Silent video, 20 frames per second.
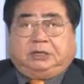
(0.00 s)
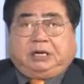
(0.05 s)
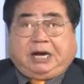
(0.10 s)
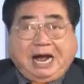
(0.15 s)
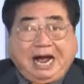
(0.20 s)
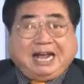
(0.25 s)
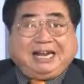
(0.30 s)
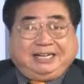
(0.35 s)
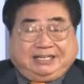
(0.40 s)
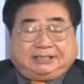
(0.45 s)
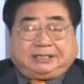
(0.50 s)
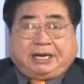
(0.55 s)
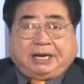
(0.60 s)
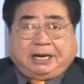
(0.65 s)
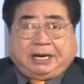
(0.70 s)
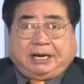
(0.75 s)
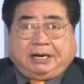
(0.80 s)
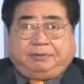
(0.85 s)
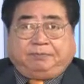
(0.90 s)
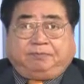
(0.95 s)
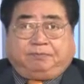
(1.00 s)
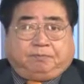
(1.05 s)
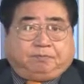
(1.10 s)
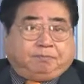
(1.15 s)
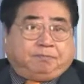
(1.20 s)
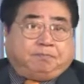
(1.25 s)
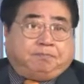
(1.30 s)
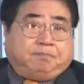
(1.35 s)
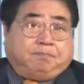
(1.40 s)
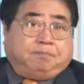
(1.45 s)
I say,
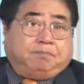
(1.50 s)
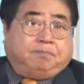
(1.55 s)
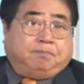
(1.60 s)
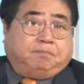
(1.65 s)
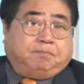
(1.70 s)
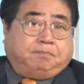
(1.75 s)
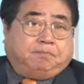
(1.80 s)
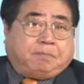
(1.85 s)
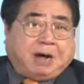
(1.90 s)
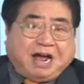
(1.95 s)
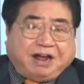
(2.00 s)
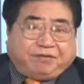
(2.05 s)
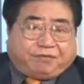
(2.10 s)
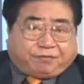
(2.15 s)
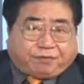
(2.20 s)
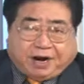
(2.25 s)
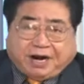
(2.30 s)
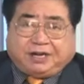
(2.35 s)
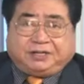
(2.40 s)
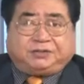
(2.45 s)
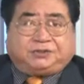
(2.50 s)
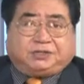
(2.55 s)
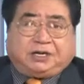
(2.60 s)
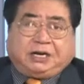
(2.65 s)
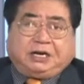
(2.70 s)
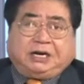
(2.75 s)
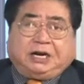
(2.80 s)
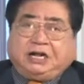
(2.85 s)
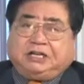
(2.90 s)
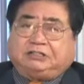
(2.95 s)
my friends say,
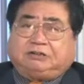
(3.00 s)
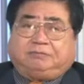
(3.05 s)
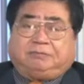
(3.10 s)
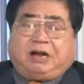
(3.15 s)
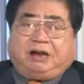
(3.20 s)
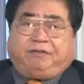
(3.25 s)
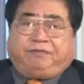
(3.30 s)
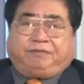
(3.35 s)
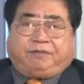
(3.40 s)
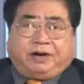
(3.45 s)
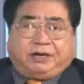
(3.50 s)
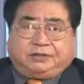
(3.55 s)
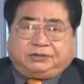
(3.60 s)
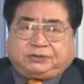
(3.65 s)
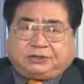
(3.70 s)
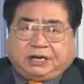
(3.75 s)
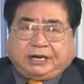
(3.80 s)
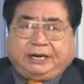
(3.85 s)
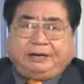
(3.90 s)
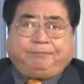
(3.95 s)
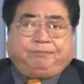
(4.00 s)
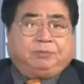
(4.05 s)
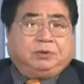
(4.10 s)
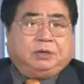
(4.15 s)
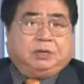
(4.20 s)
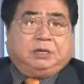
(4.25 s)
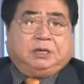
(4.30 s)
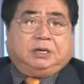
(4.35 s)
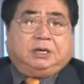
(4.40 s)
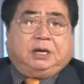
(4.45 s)
lots of my friends say,
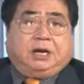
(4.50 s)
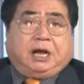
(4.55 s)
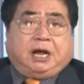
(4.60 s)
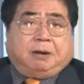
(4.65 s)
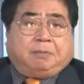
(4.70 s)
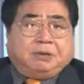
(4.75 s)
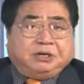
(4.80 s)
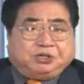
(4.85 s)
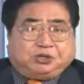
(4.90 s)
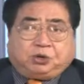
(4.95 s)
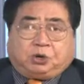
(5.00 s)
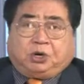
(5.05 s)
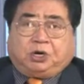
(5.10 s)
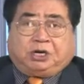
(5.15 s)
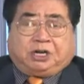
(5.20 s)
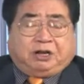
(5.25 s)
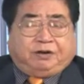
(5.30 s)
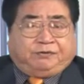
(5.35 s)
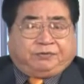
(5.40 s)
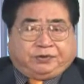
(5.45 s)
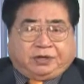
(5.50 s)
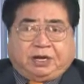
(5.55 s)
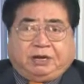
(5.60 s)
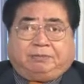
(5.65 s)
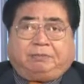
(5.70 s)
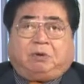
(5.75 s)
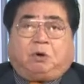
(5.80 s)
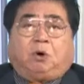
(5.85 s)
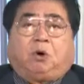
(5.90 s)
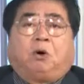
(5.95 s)
a majority of
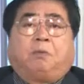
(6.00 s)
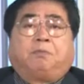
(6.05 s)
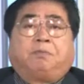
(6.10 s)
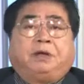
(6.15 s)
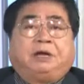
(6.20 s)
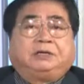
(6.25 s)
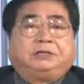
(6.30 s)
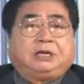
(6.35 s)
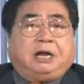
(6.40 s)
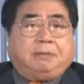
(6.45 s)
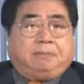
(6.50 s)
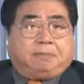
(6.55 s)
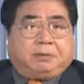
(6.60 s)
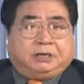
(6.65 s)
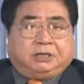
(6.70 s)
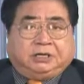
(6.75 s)
them, or big number, at